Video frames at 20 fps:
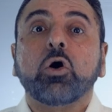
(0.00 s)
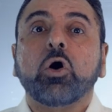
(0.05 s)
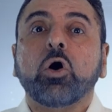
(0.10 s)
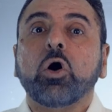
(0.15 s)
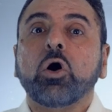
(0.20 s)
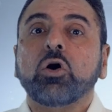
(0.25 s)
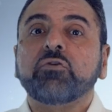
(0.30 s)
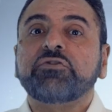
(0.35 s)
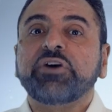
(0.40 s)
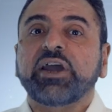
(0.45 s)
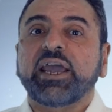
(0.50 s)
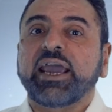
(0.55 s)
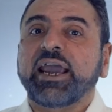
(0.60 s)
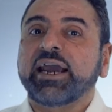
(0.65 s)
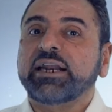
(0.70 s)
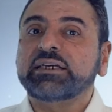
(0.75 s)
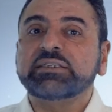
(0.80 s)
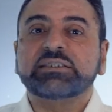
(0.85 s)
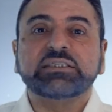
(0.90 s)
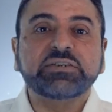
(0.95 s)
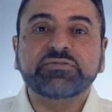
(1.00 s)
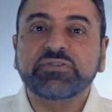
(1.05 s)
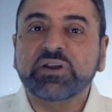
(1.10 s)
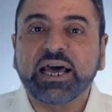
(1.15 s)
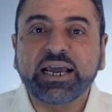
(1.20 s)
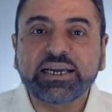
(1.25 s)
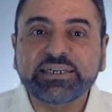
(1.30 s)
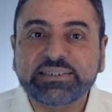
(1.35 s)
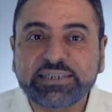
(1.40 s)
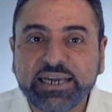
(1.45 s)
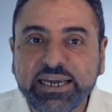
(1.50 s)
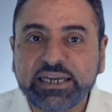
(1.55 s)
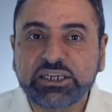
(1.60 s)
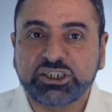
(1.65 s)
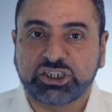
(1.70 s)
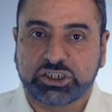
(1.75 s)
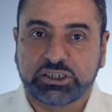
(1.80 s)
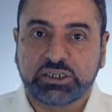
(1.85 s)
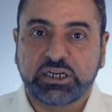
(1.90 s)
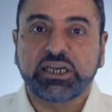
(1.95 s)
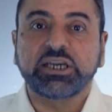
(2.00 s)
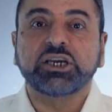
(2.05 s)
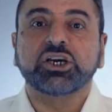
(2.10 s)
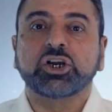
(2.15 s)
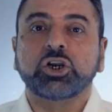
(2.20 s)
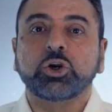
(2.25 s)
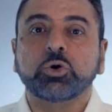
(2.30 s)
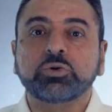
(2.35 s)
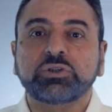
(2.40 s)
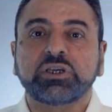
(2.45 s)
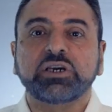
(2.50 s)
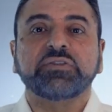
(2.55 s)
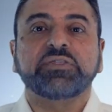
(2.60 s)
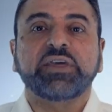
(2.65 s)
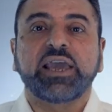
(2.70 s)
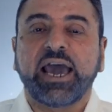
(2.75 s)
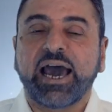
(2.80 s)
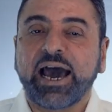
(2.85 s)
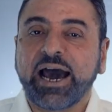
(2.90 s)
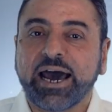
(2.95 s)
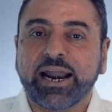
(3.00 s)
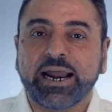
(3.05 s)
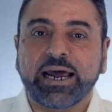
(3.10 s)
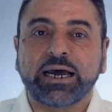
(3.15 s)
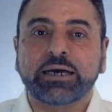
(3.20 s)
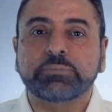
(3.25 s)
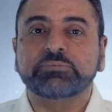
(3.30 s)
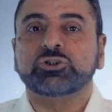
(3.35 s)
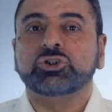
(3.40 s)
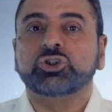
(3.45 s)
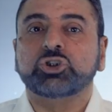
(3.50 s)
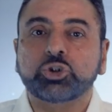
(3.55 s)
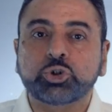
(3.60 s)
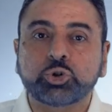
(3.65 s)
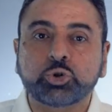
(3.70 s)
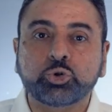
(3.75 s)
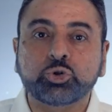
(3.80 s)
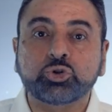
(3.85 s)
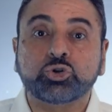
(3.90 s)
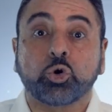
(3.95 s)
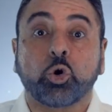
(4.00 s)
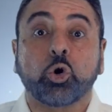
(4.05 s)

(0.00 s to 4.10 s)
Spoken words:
of any civilization, including the Arabs, Jews,